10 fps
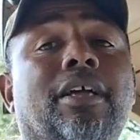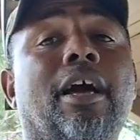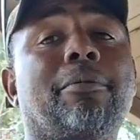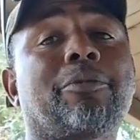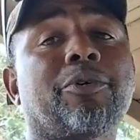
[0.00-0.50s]

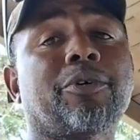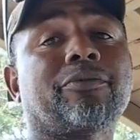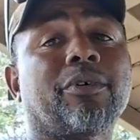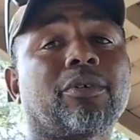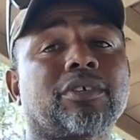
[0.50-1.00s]
I'm more
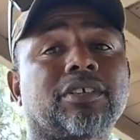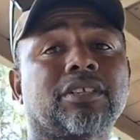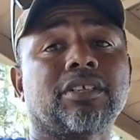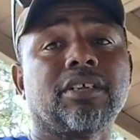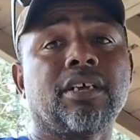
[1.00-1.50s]
focused
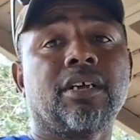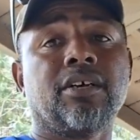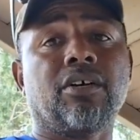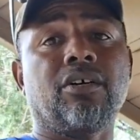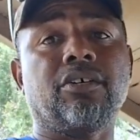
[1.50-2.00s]

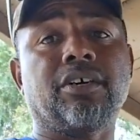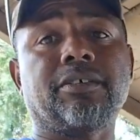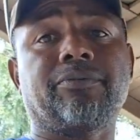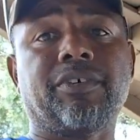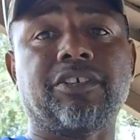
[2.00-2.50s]
on
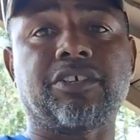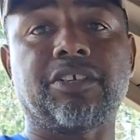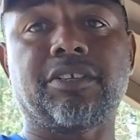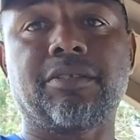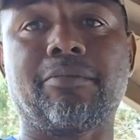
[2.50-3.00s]

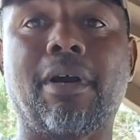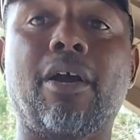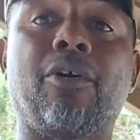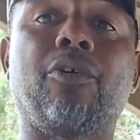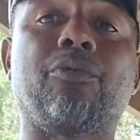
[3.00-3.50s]
fishing my
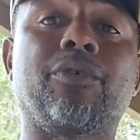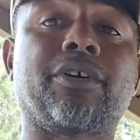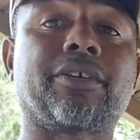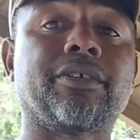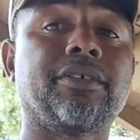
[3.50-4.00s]
home
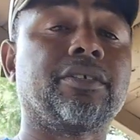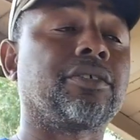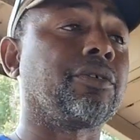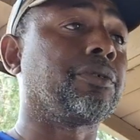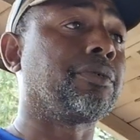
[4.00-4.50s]
water.
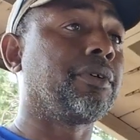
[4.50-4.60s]
So